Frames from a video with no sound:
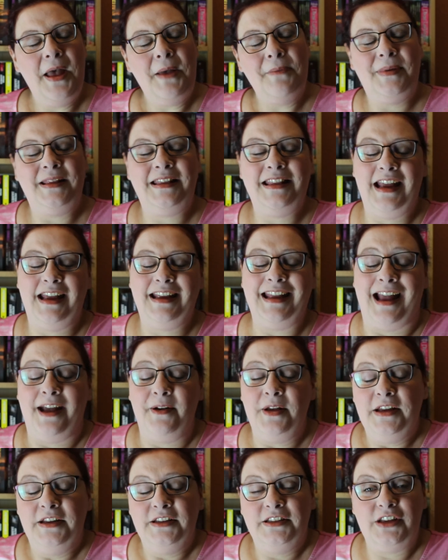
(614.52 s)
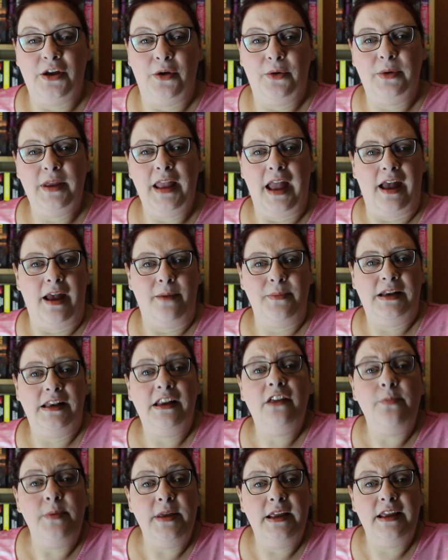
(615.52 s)
But there, yeah. So yeah, I mean,
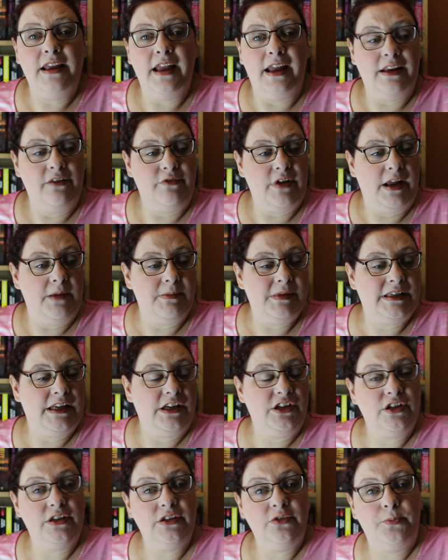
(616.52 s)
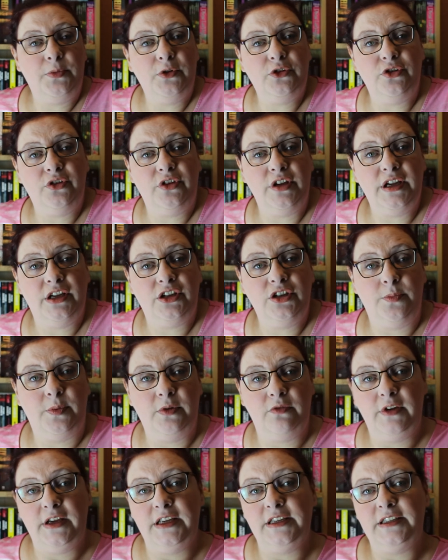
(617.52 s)
leave me any recommendations of books you think I should be
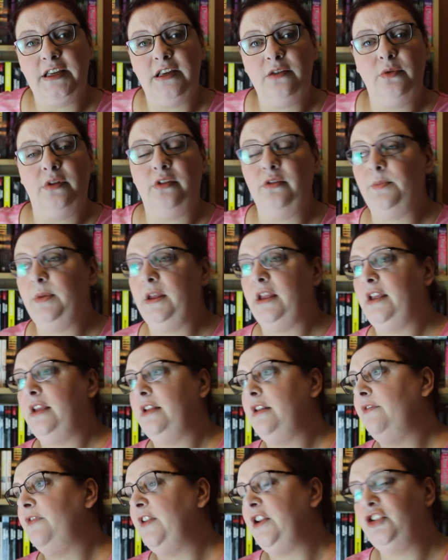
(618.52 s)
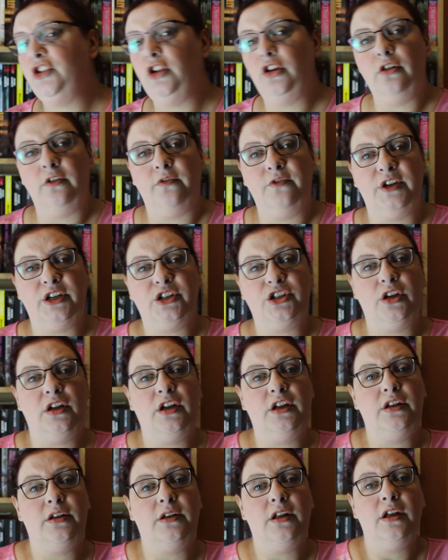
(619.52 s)
reading, whether it be fiction,
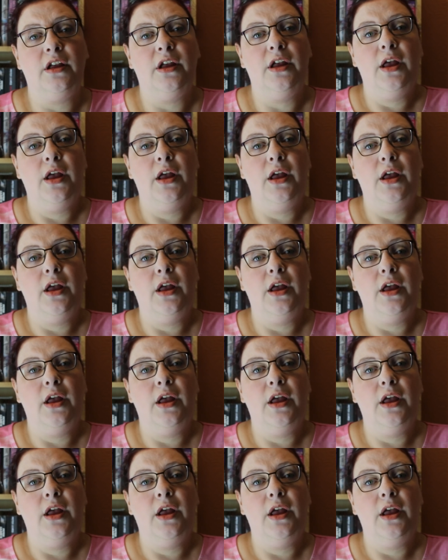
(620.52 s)
non-fiction,